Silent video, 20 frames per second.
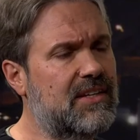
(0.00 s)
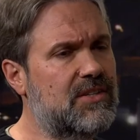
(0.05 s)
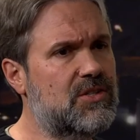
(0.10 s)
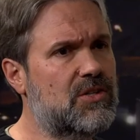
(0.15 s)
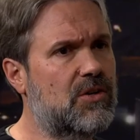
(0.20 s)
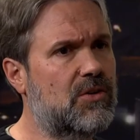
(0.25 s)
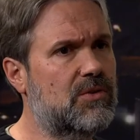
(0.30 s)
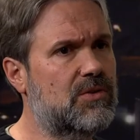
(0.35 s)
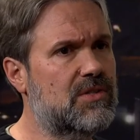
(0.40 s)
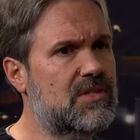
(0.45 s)

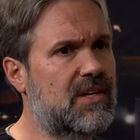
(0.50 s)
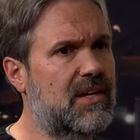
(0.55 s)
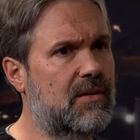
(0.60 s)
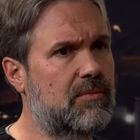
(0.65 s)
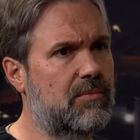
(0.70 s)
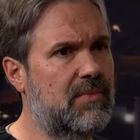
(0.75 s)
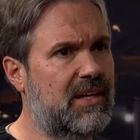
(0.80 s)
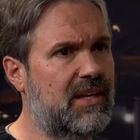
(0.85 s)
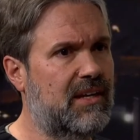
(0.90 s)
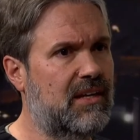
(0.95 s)
stones
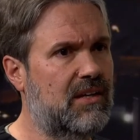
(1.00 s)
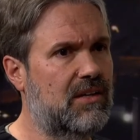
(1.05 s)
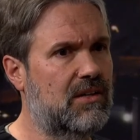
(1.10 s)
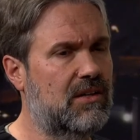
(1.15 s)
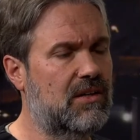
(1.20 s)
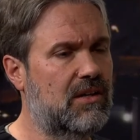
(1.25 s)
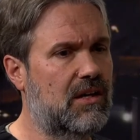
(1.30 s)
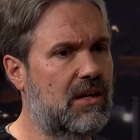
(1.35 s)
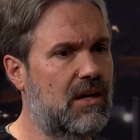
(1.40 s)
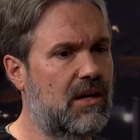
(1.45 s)
can be
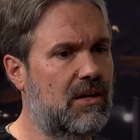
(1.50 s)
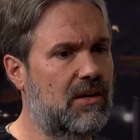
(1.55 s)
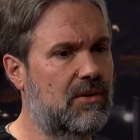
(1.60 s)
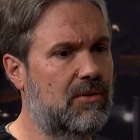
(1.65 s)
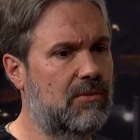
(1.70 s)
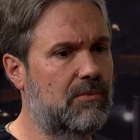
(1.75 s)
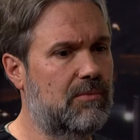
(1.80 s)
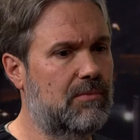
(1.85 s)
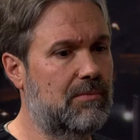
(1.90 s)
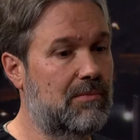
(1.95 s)

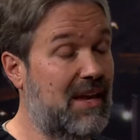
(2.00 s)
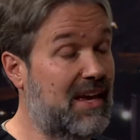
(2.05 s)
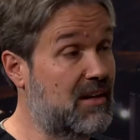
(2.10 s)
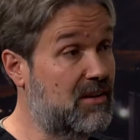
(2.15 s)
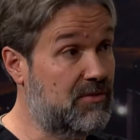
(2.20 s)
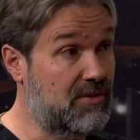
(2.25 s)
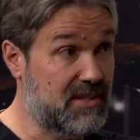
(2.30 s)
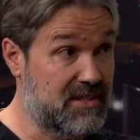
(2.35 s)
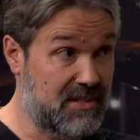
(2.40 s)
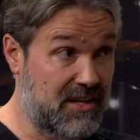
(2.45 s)
a
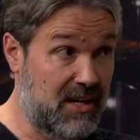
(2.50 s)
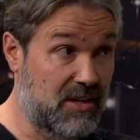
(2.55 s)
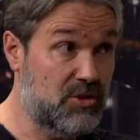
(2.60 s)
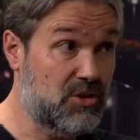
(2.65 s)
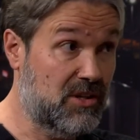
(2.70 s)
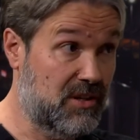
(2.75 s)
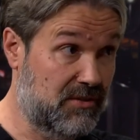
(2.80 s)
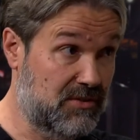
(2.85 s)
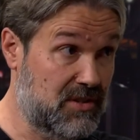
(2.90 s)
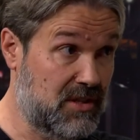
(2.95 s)

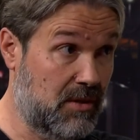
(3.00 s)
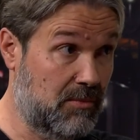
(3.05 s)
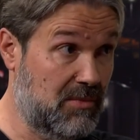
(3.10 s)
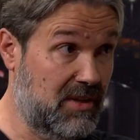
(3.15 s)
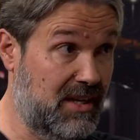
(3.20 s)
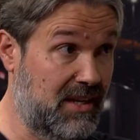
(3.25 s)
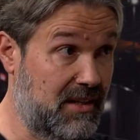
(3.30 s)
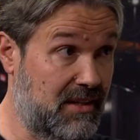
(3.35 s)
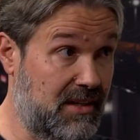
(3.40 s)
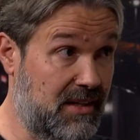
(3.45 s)
manifestation of some
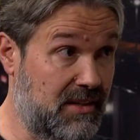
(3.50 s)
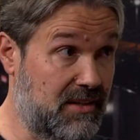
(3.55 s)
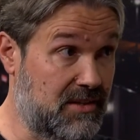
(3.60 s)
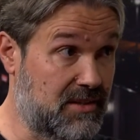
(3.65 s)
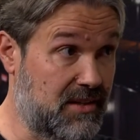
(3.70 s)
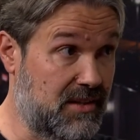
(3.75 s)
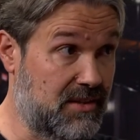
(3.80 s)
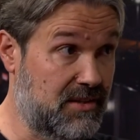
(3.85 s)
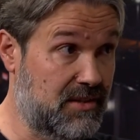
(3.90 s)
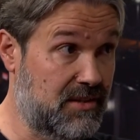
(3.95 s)
kidney
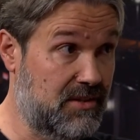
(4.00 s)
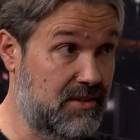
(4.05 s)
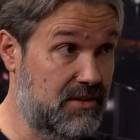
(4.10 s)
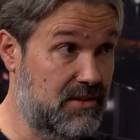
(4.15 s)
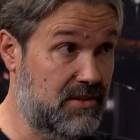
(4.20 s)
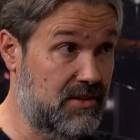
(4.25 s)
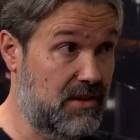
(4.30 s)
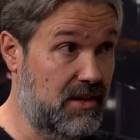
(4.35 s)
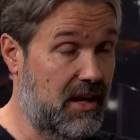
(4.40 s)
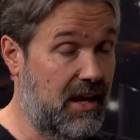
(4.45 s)

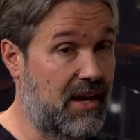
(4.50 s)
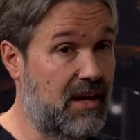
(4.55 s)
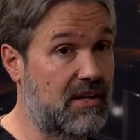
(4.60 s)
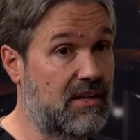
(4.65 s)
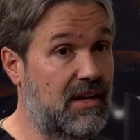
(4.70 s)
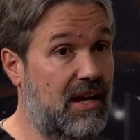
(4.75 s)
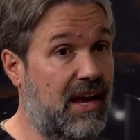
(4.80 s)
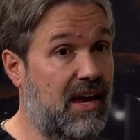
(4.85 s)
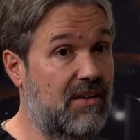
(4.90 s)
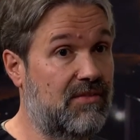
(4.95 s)
diseases,
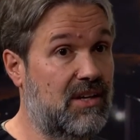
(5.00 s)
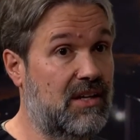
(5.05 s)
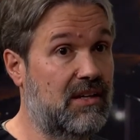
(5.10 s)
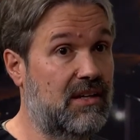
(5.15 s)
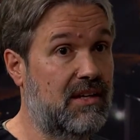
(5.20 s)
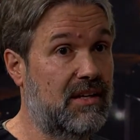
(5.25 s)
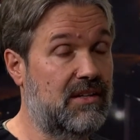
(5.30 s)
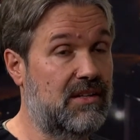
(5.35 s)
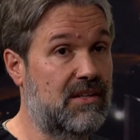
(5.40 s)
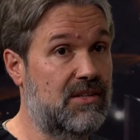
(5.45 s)
and having
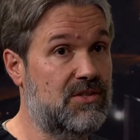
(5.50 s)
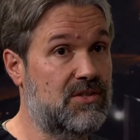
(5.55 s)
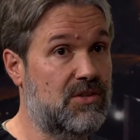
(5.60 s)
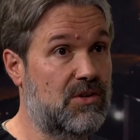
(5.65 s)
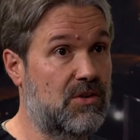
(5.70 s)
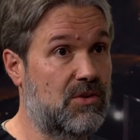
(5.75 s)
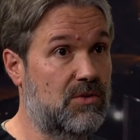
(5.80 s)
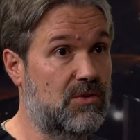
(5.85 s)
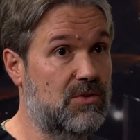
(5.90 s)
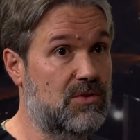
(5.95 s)
kidney
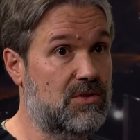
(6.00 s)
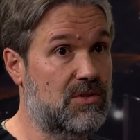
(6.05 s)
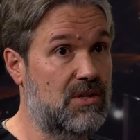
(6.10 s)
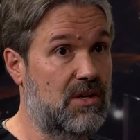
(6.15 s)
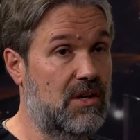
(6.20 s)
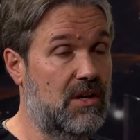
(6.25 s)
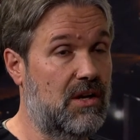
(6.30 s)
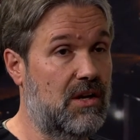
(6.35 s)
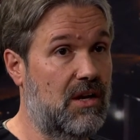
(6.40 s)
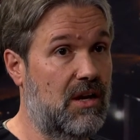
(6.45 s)
stones
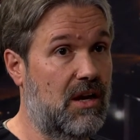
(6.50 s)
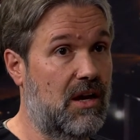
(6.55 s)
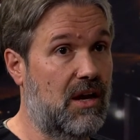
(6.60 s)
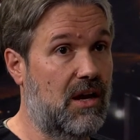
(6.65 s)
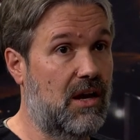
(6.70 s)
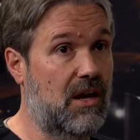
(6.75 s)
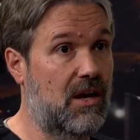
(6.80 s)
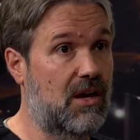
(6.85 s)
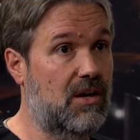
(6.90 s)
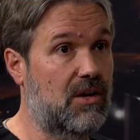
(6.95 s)

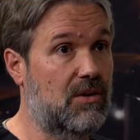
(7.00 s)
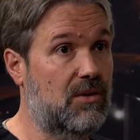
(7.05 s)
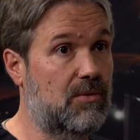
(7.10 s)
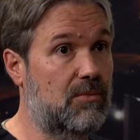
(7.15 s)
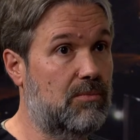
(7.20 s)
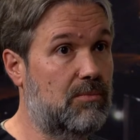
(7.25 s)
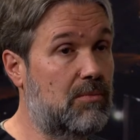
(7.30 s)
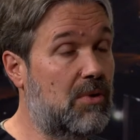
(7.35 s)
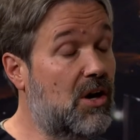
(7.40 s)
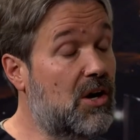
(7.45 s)

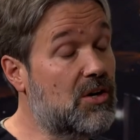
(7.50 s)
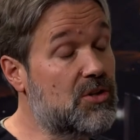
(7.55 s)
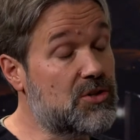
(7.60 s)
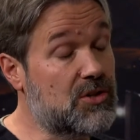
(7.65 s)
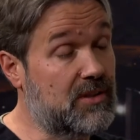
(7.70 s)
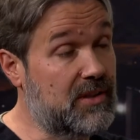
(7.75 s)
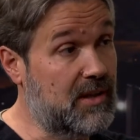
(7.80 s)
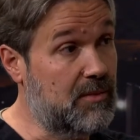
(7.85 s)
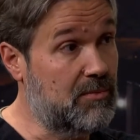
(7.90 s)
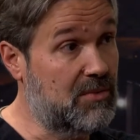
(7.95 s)

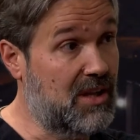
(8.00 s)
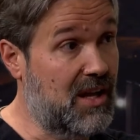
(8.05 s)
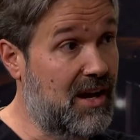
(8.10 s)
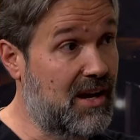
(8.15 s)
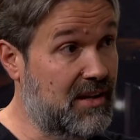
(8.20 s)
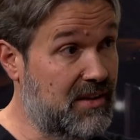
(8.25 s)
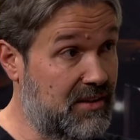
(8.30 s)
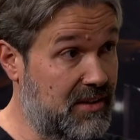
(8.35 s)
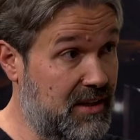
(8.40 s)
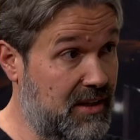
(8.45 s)
partially
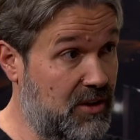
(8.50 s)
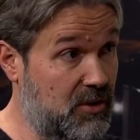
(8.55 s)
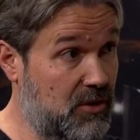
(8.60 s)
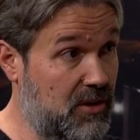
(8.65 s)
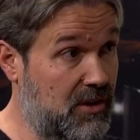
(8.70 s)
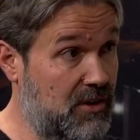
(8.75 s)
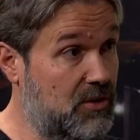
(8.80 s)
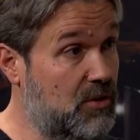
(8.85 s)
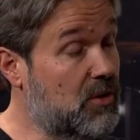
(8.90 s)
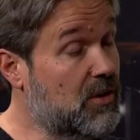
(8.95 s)
block the
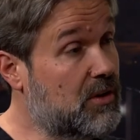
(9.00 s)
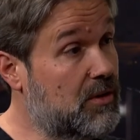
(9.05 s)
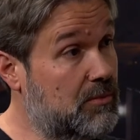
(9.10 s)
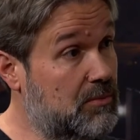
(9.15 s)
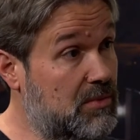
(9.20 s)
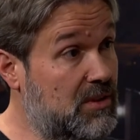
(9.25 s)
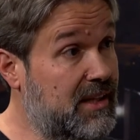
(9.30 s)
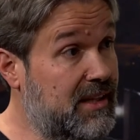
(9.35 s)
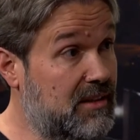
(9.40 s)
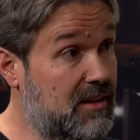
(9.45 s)
urine or
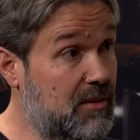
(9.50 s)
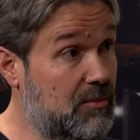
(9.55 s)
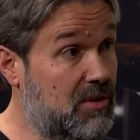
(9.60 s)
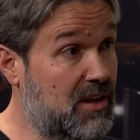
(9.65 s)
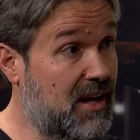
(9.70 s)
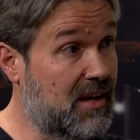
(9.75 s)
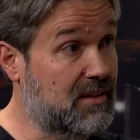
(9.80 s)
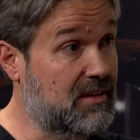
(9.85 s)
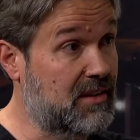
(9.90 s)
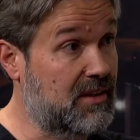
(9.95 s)
completely
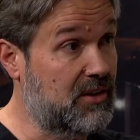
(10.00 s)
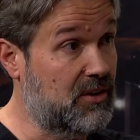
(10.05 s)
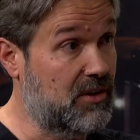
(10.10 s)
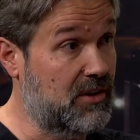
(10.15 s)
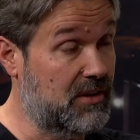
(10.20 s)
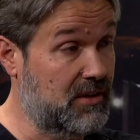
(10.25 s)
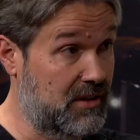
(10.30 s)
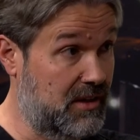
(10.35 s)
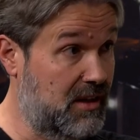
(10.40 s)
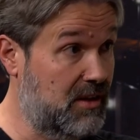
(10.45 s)
block the
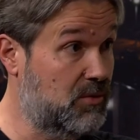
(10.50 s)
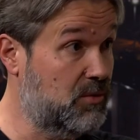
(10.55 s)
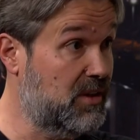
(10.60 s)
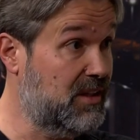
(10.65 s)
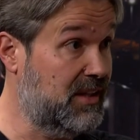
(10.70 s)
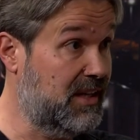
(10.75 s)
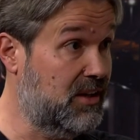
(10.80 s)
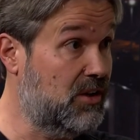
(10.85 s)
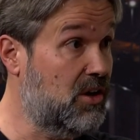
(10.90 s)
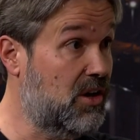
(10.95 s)
urine can
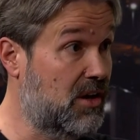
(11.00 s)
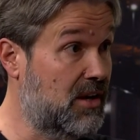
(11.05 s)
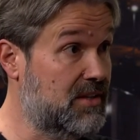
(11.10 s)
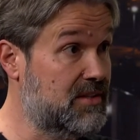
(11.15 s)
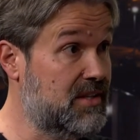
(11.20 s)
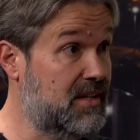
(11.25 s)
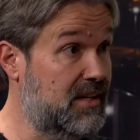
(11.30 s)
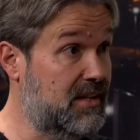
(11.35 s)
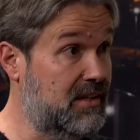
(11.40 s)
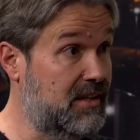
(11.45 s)
really
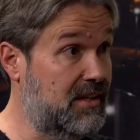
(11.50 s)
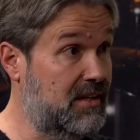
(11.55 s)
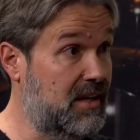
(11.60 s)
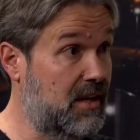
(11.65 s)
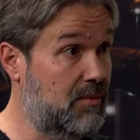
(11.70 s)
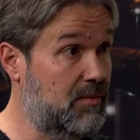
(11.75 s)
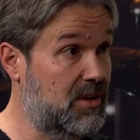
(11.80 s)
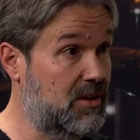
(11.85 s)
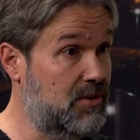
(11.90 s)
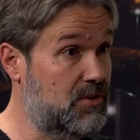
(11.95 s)
cause kidney
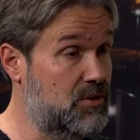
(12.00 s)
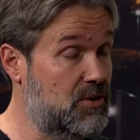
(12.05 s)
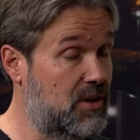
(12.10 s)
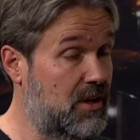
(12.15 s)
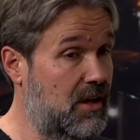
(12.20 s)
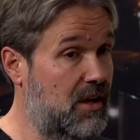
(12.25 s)
damage.